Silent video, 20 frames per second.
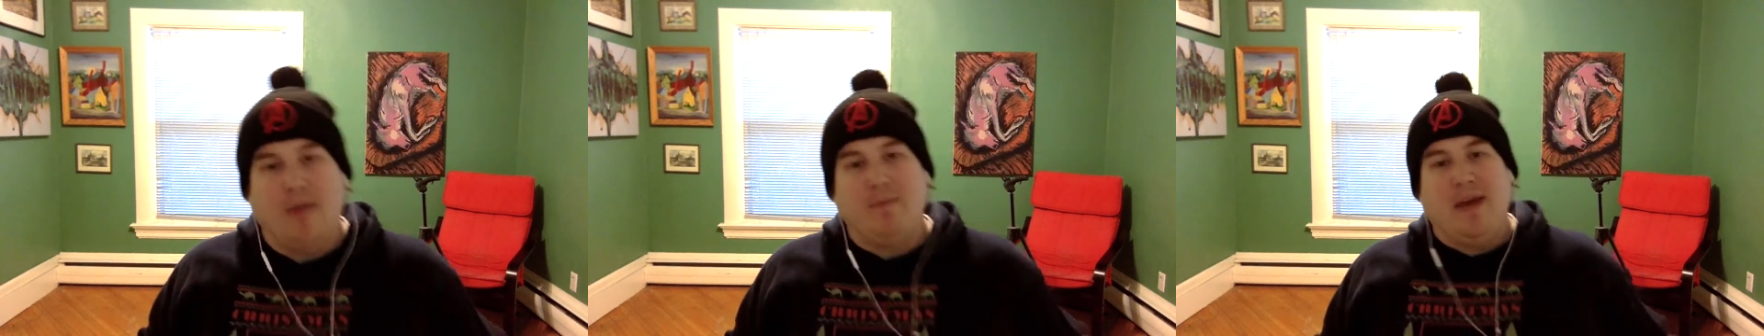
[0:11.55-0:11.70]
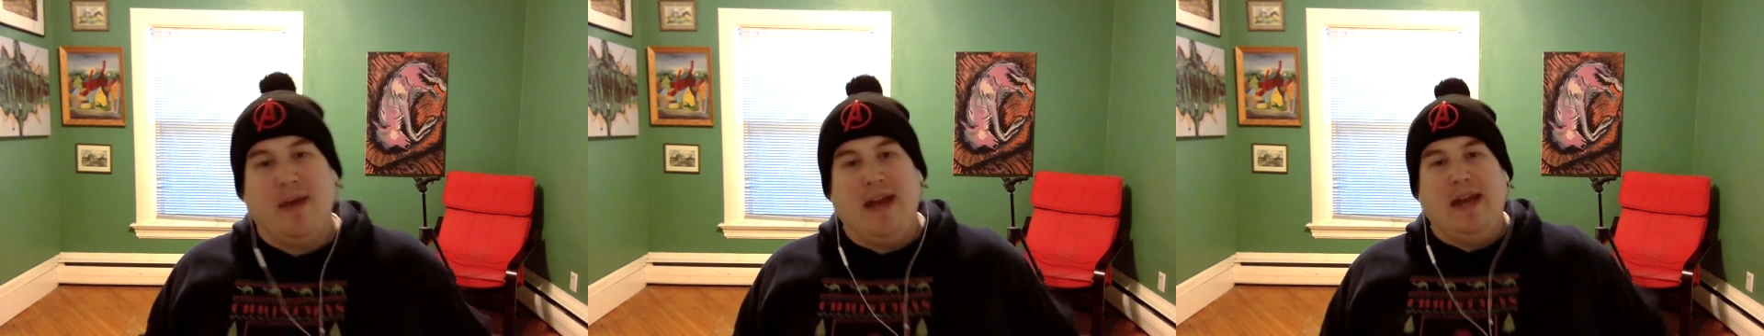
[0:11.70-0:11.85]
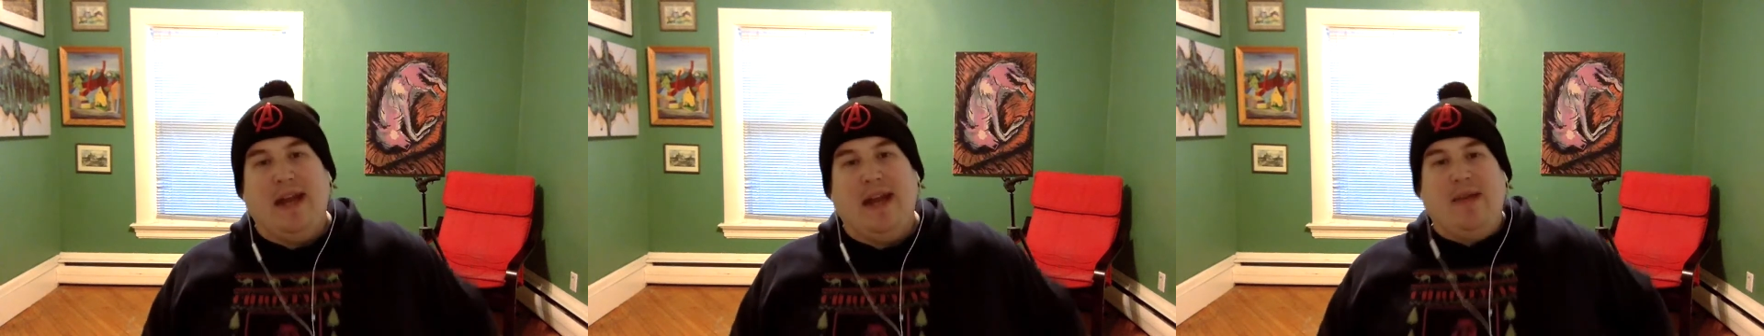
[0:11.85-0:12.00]

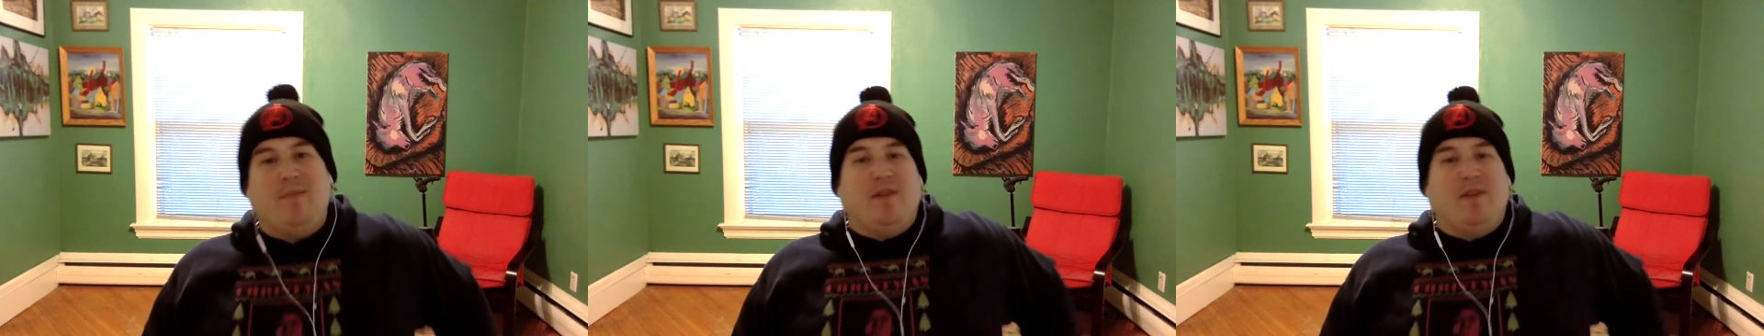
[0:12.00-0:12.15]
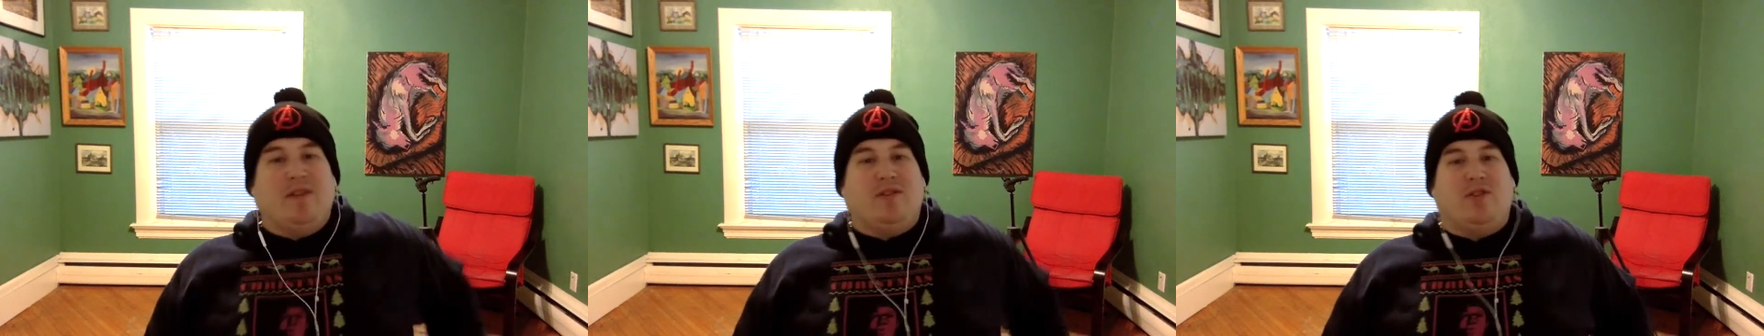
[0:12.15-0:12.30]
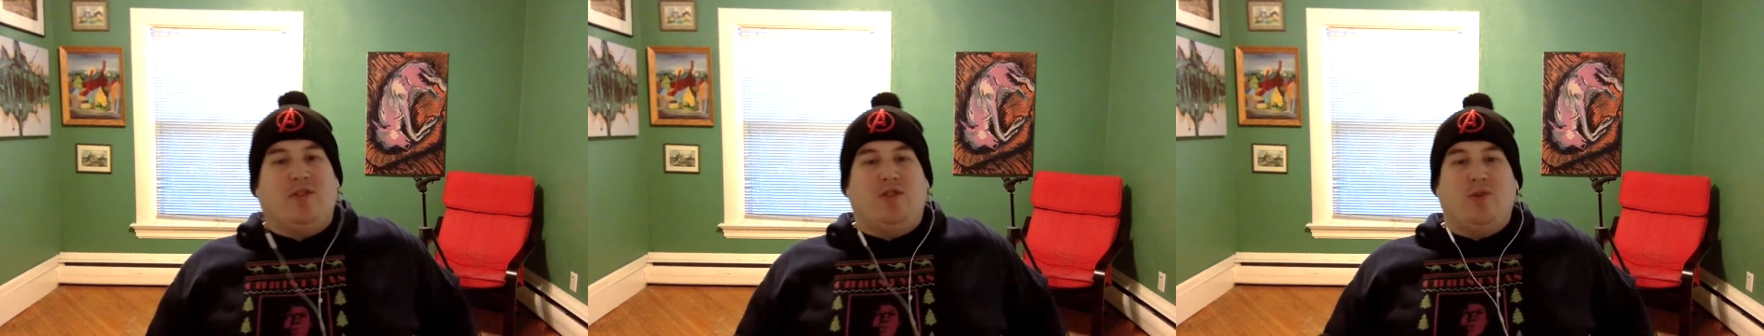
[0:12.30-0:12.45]
My name
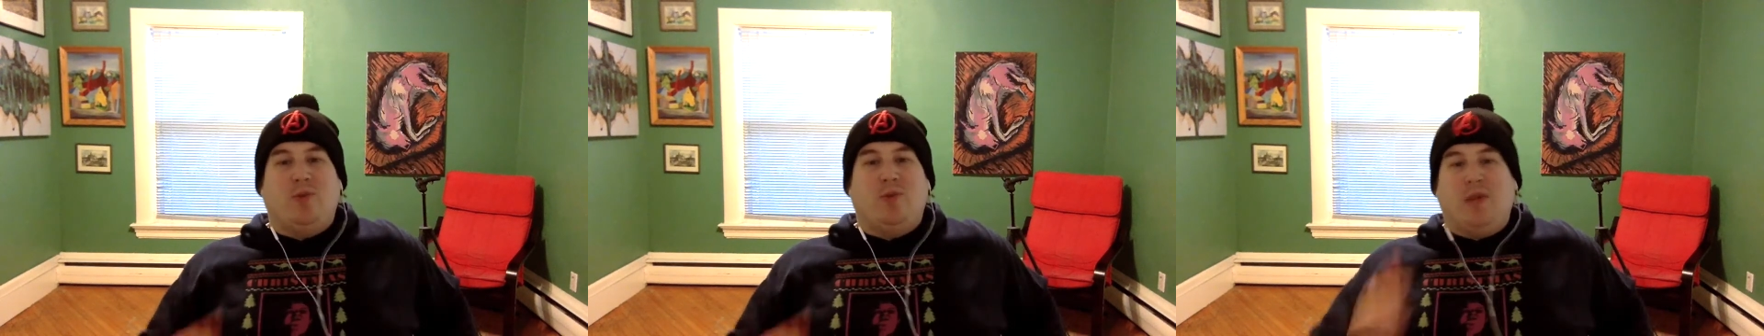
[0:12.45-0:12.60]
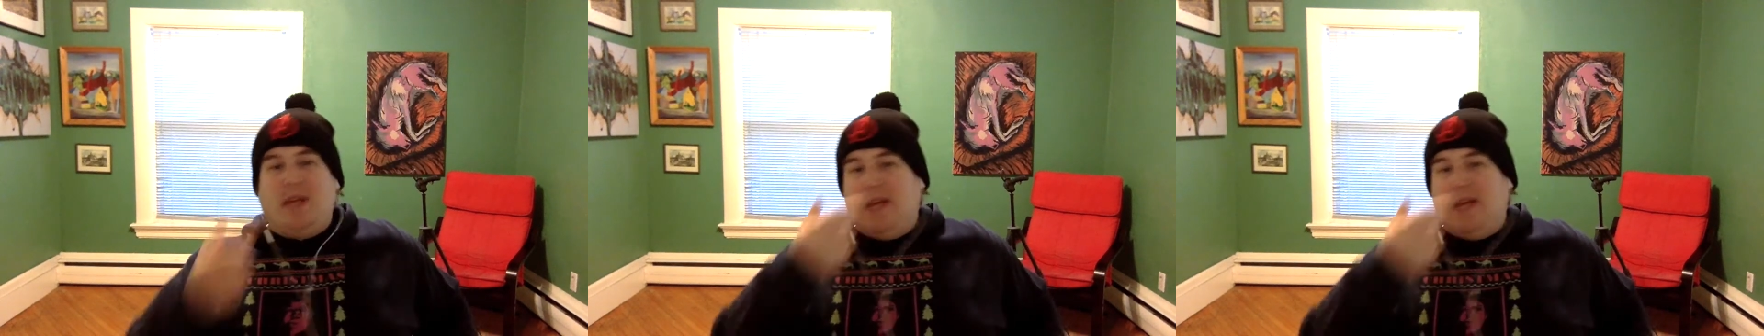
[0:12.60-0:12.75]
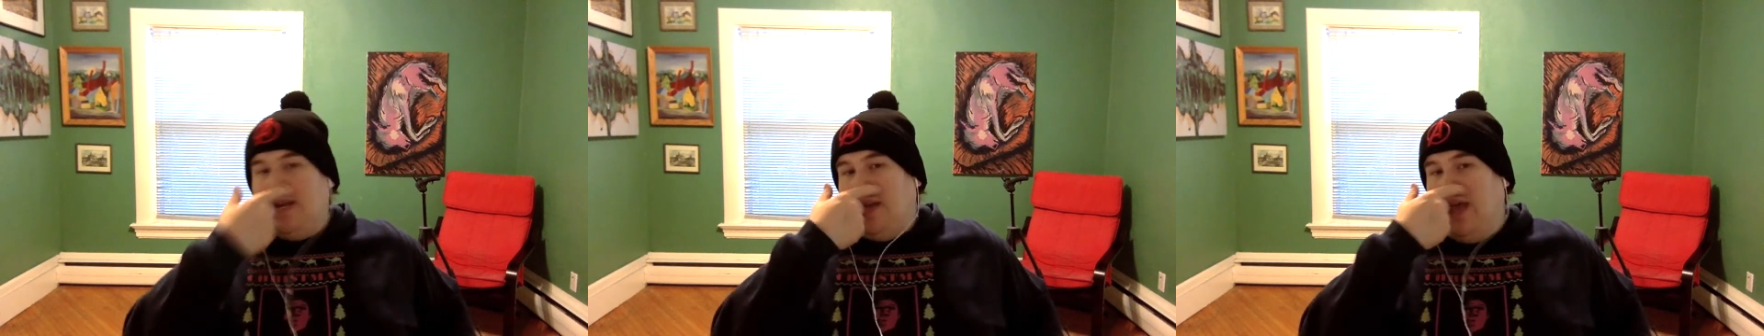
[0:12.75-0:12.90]
is
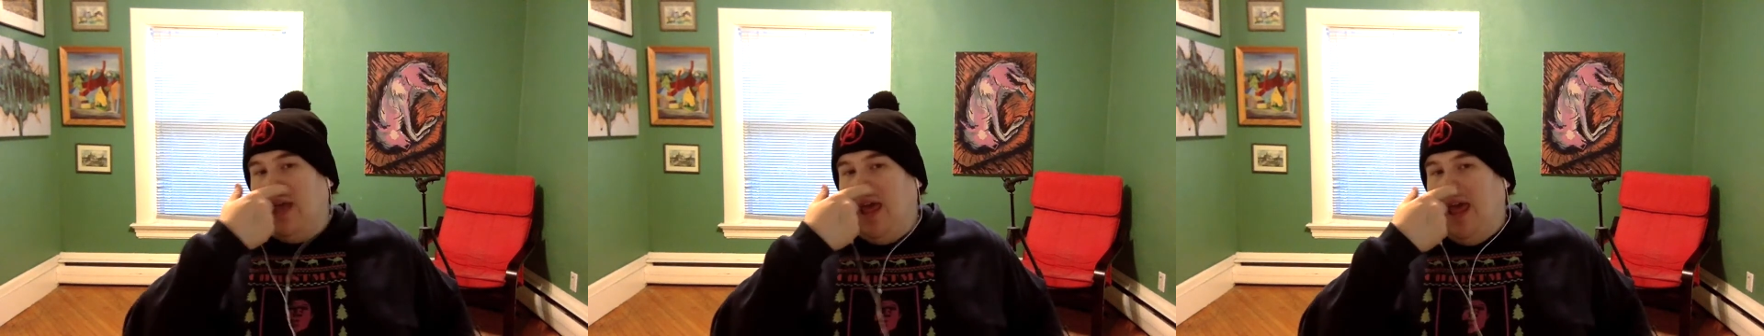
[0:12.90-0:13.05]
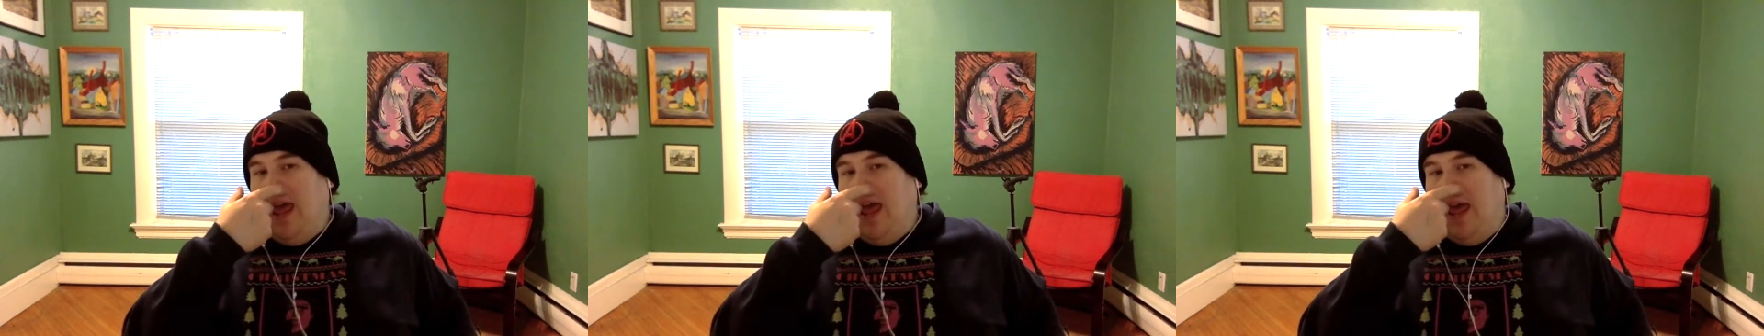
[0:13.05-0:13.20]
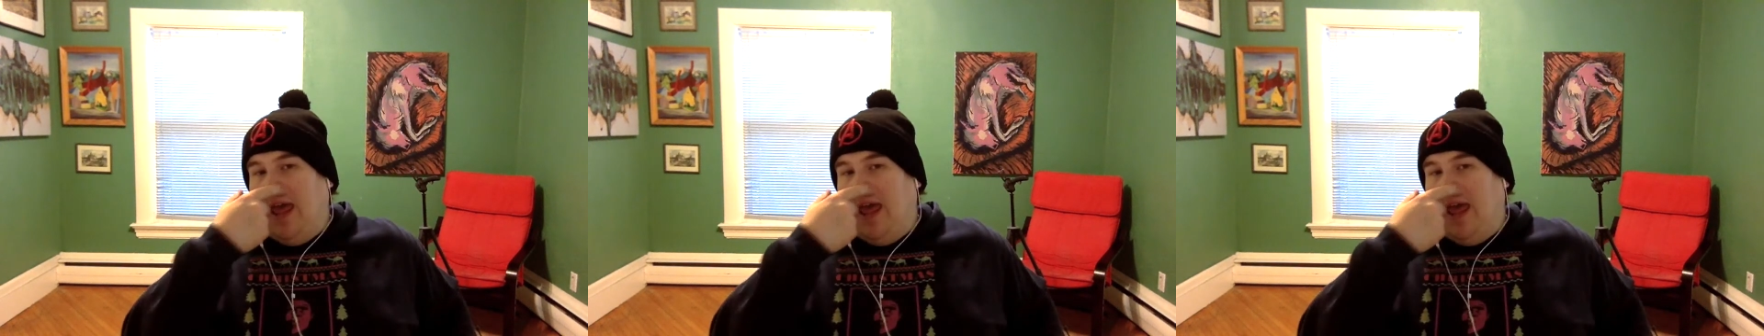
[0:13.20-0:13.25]
Julian,